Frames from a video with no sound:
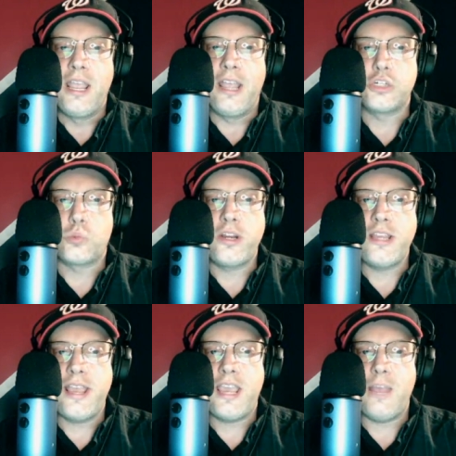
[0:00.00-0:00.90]
In
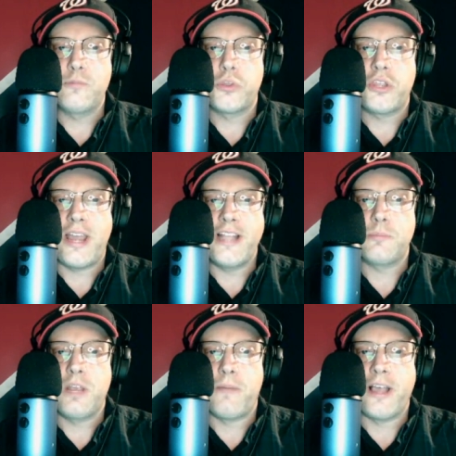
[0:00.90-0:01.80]
28 games with the Knights,
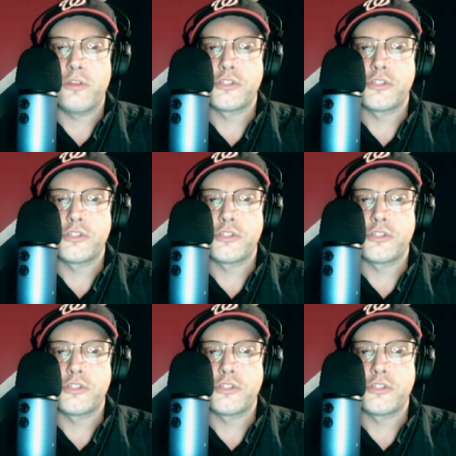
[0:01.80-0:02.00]
McMichael